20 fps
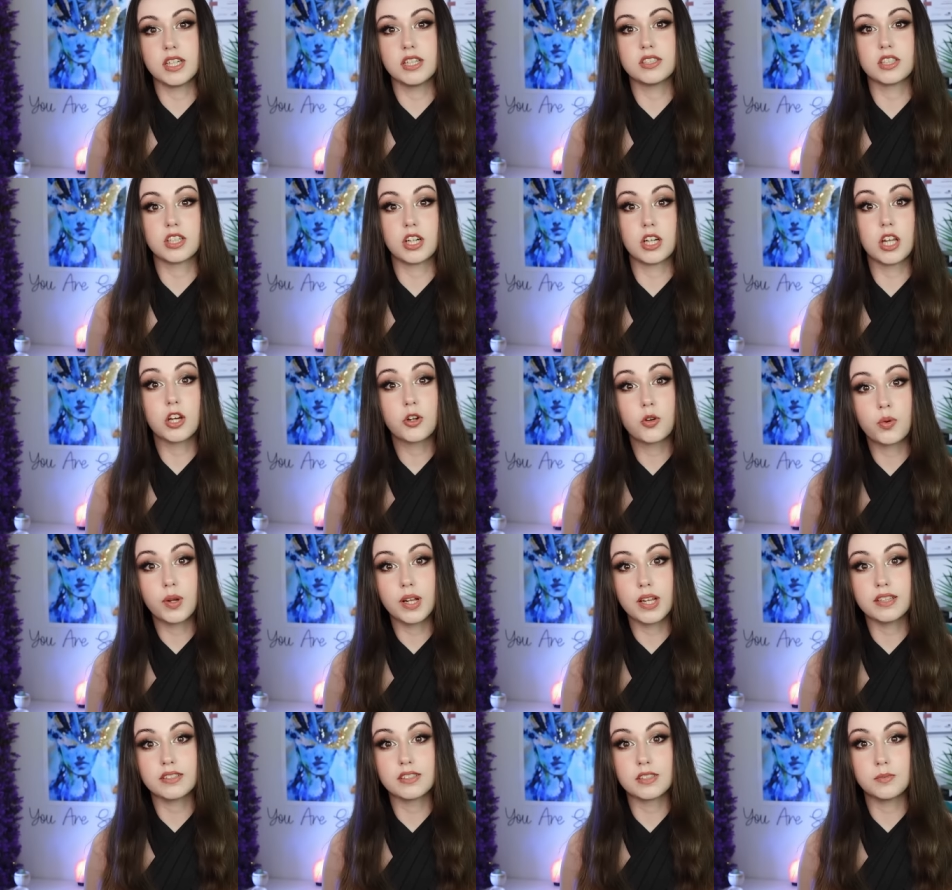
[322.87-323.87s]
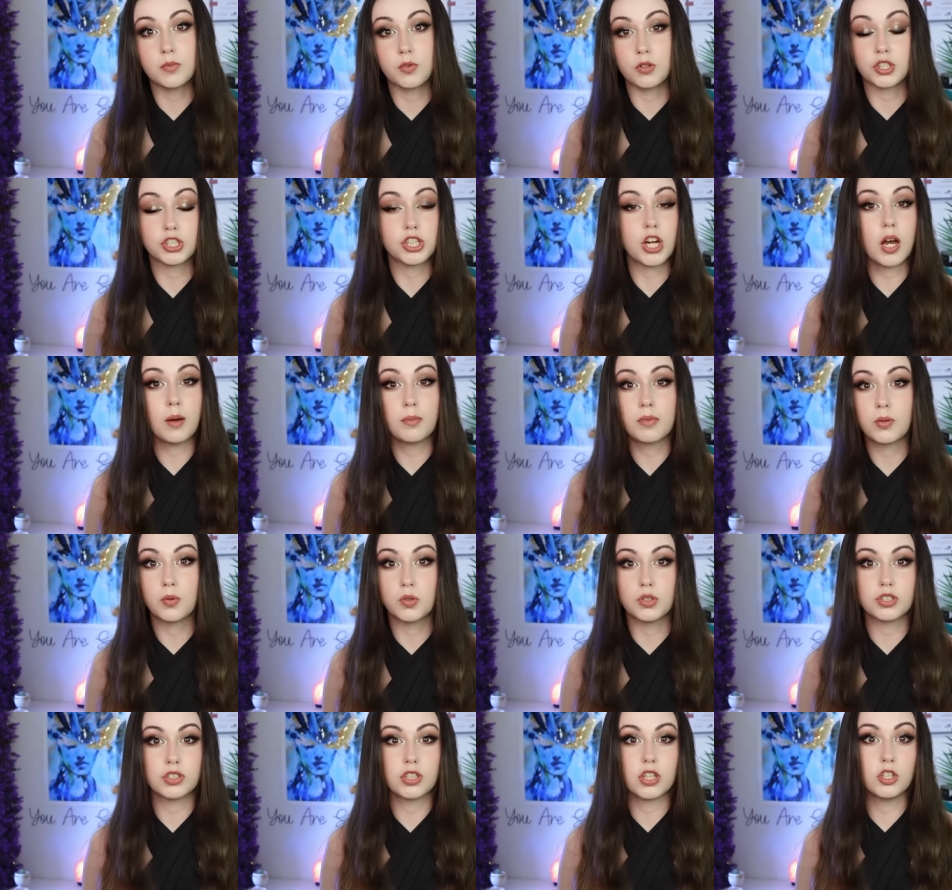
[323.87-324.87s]
It's a colloquialism or a term that
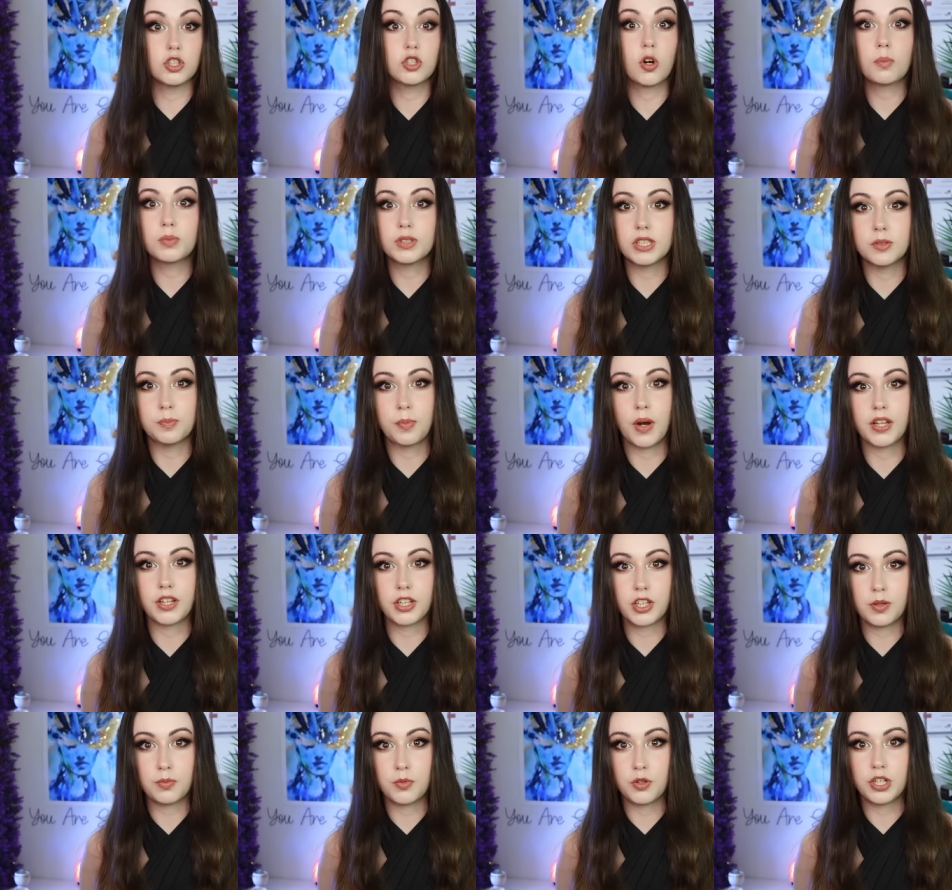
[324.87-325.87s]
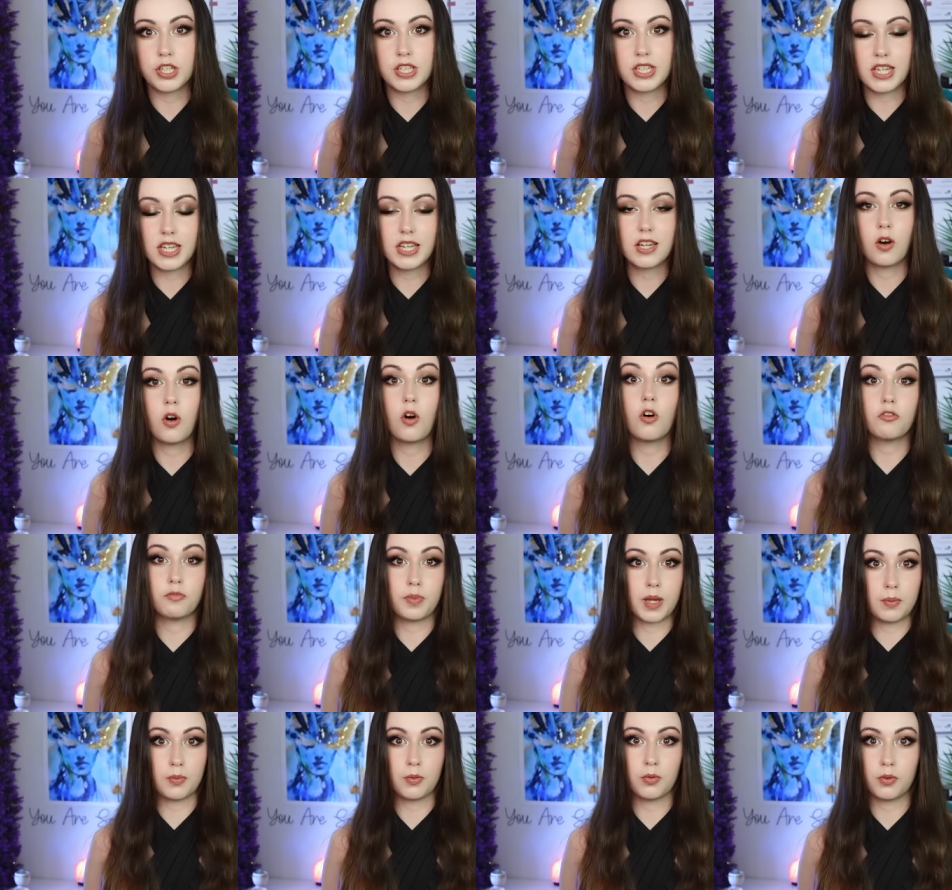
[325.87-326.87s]
was adopted by the community of
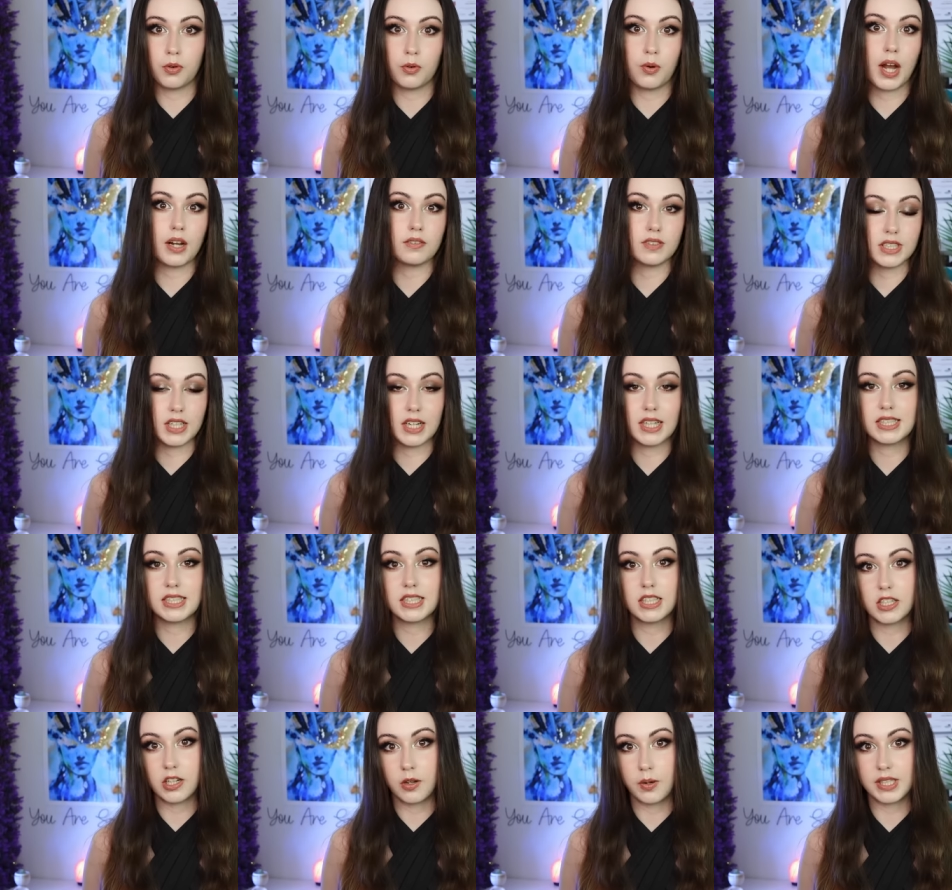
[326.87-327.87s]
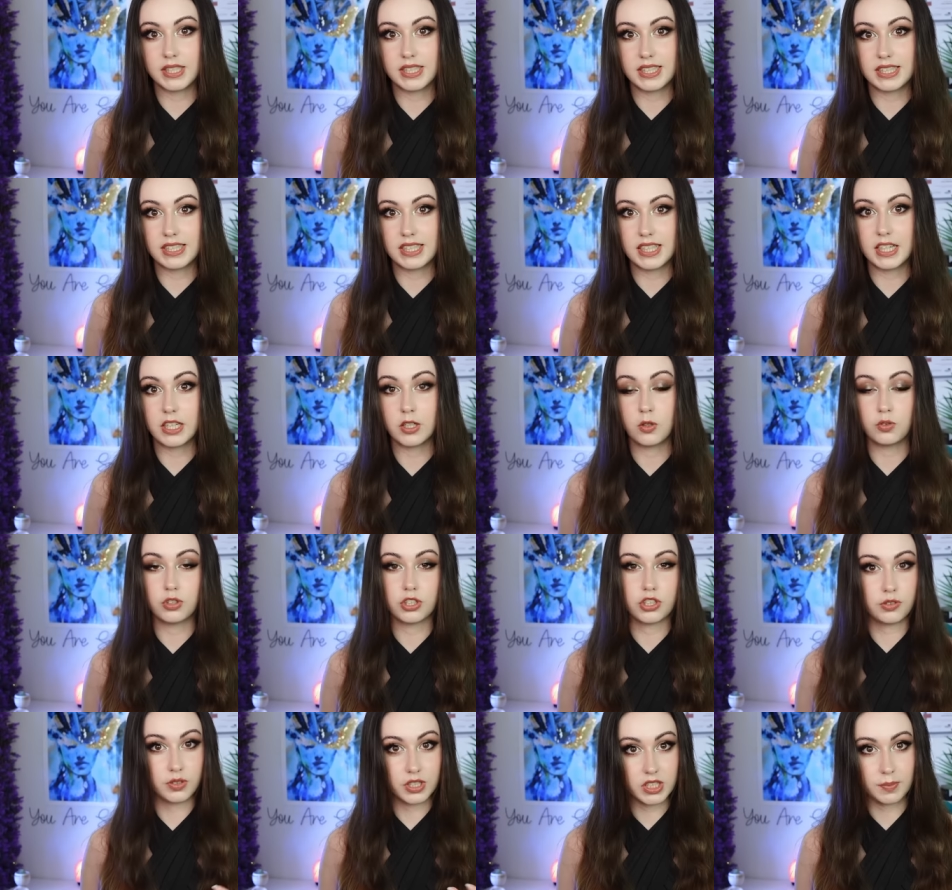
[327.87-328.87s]
people who have DID and OSDD in order
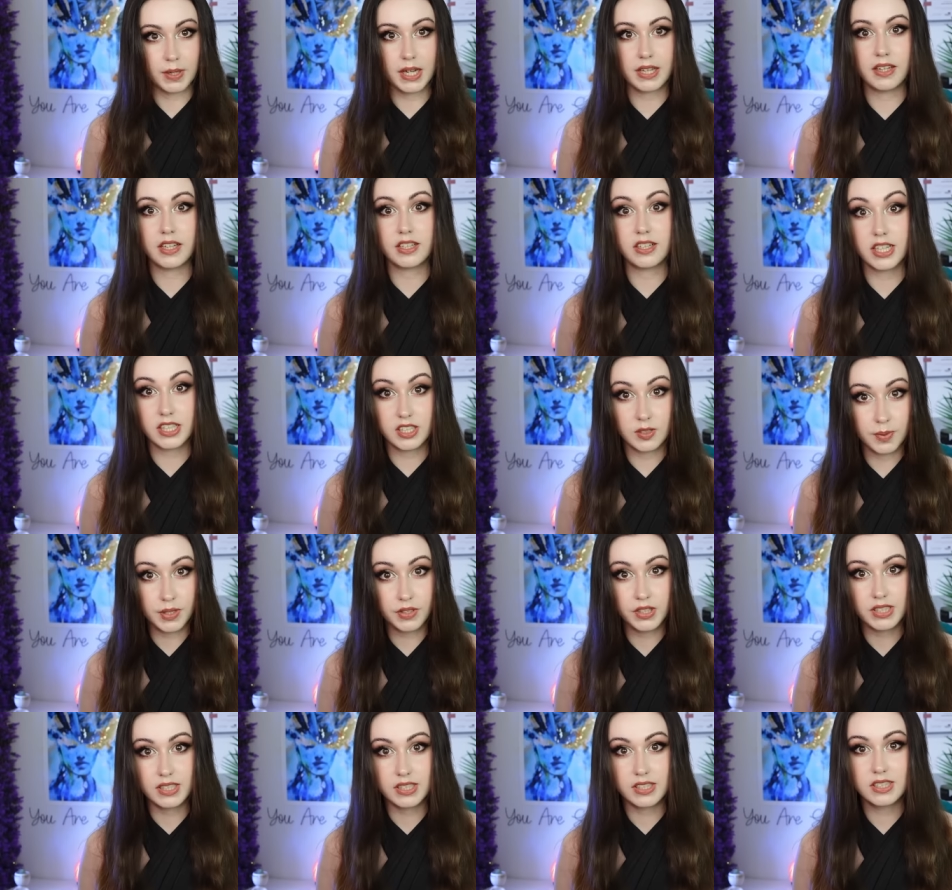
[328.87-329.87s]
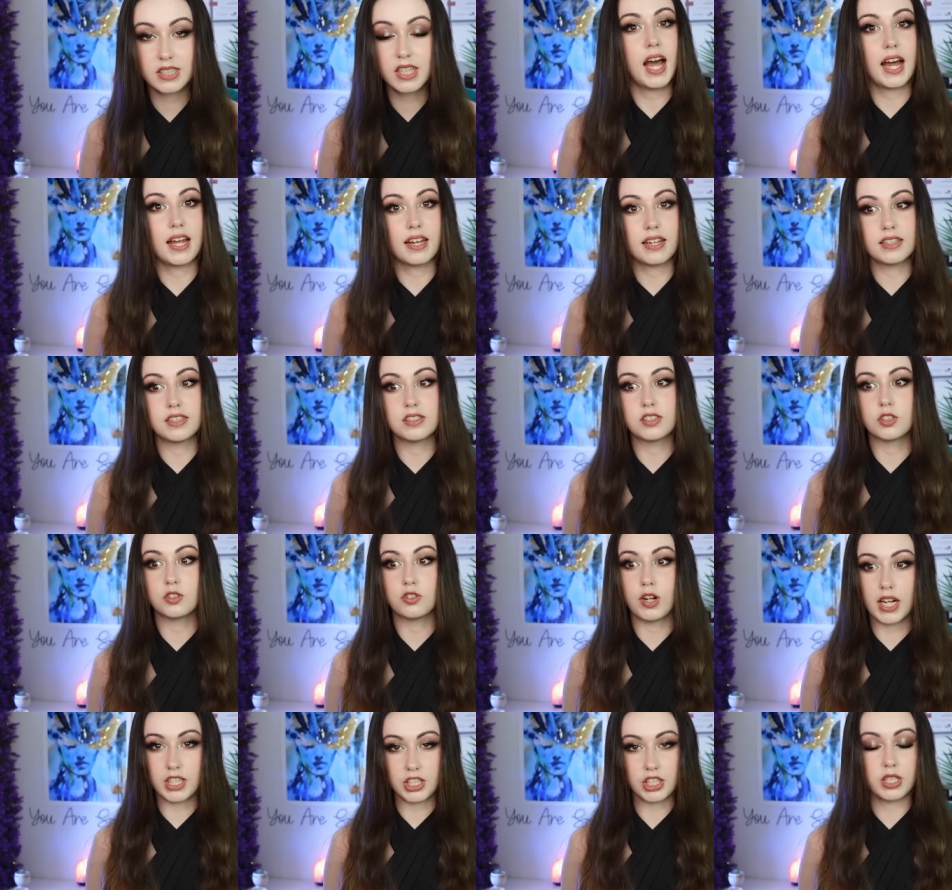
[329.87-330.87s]
to explain their experiences and is
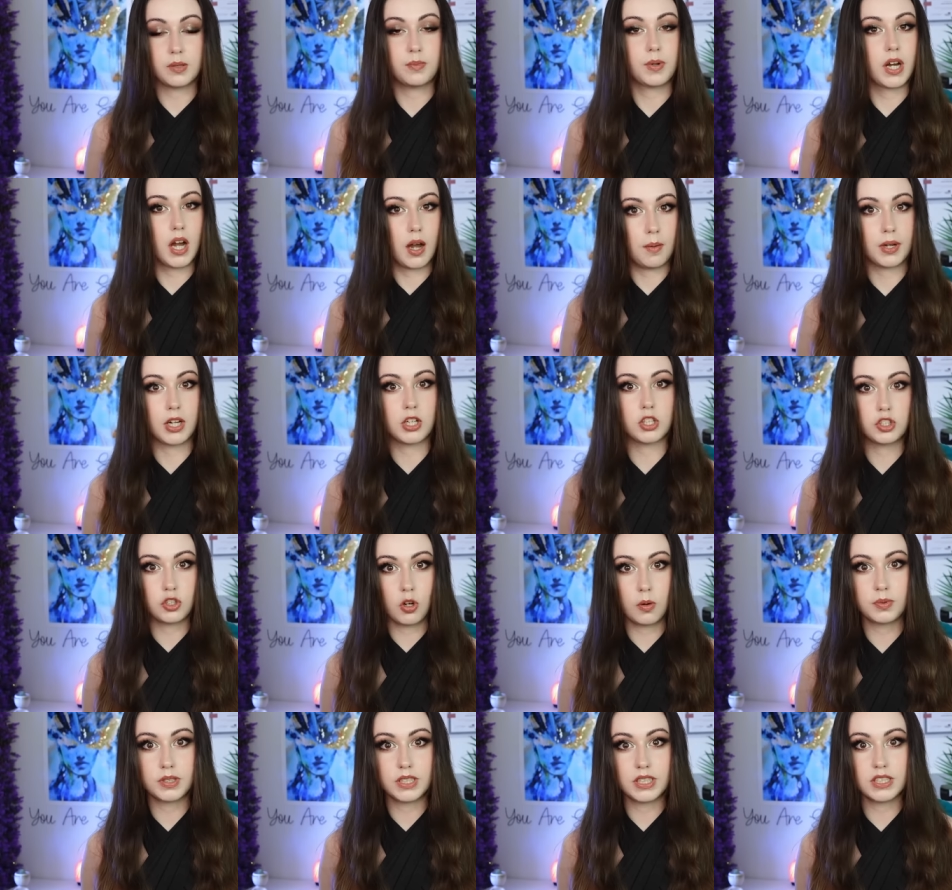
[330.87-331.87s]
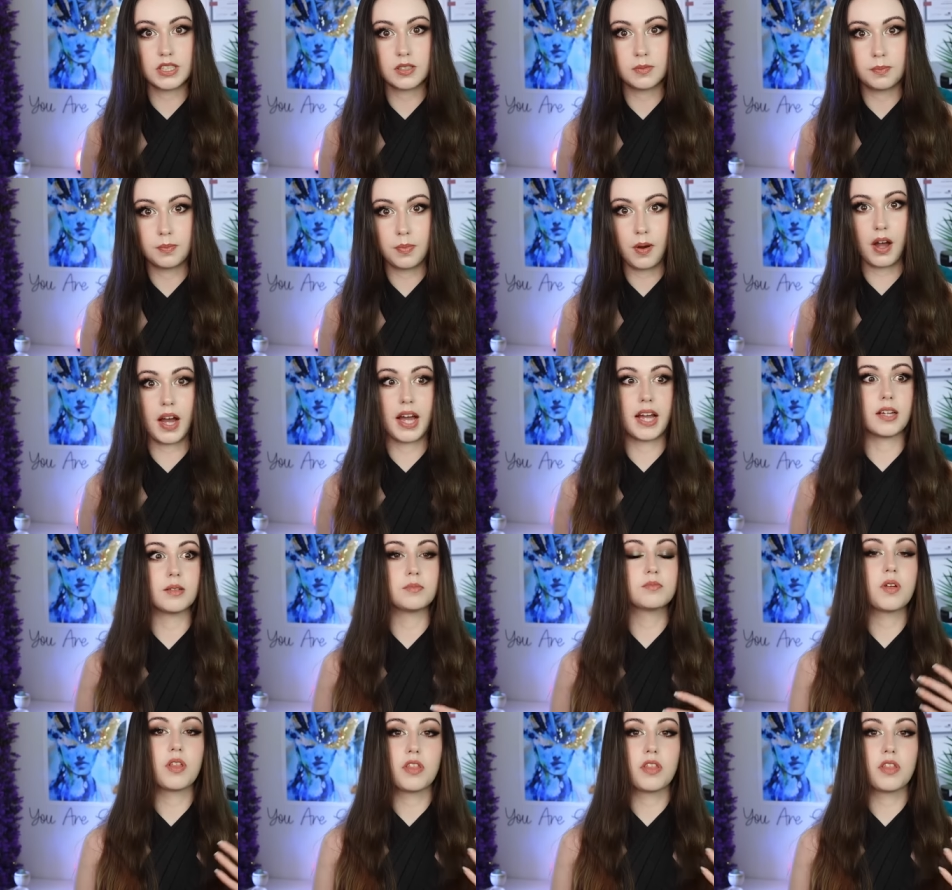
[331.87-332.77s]
gradually becoming adopted by